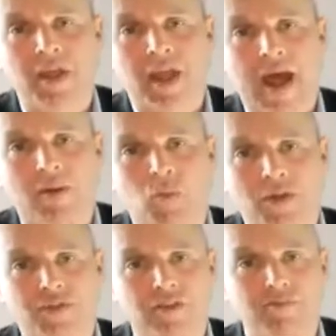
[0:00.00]

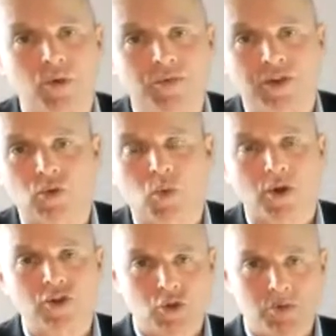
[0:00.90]
once they've moved into
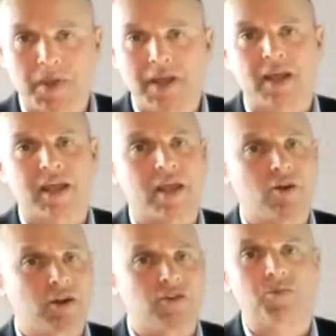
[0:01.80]
what should be a
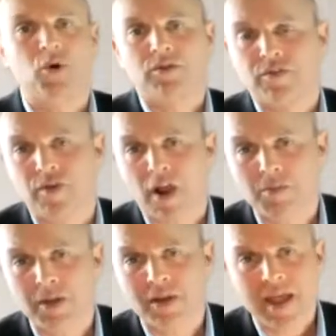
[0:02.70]
caring and supportive
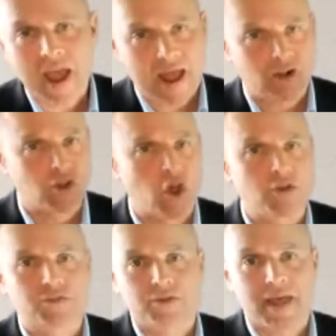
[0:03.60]
environment, and I'll
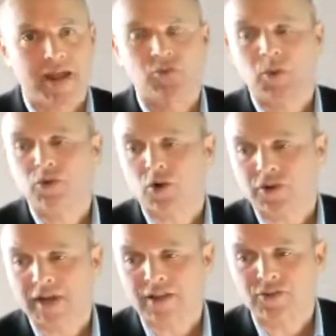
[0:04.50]
go through that as we talk
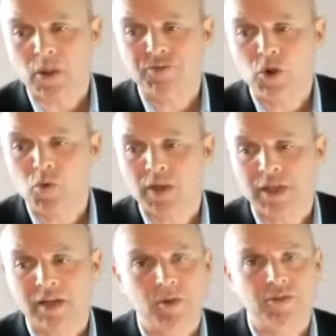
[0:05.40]
today. So if you're
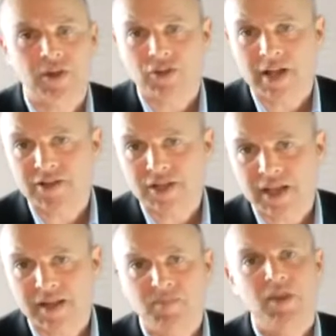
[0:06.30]
working in residential aged
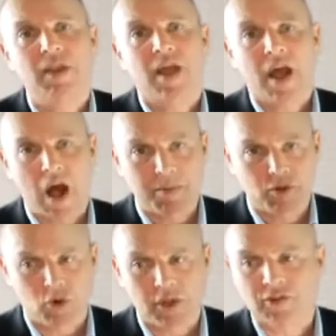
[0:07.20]
care, I'll be
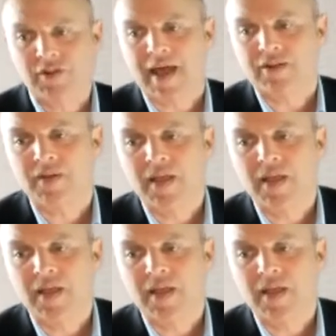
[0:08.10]
talking to that.